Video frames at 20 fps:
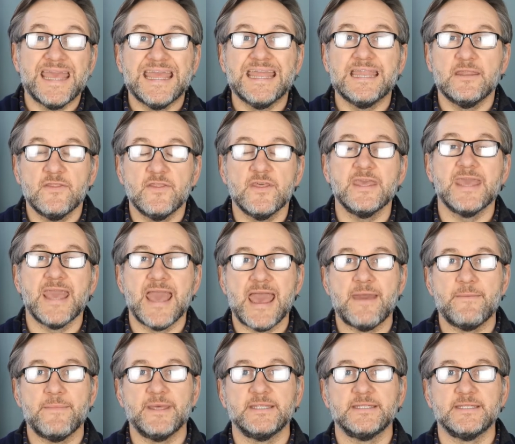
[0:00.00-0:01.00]
in the
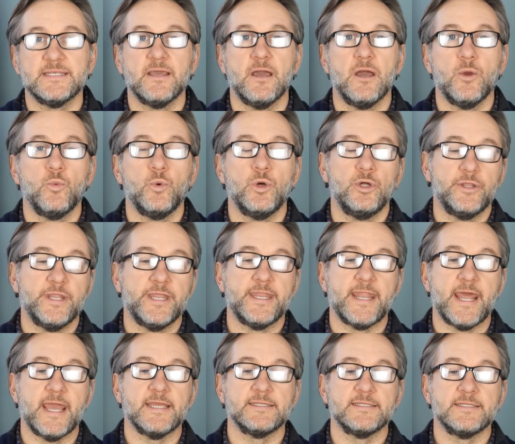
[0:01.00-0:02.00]
MSCI World
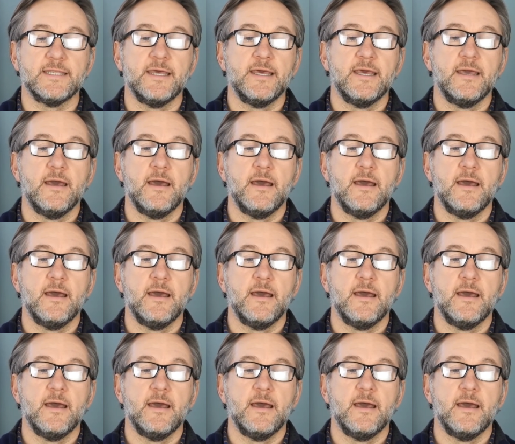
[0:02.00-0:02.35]
Index.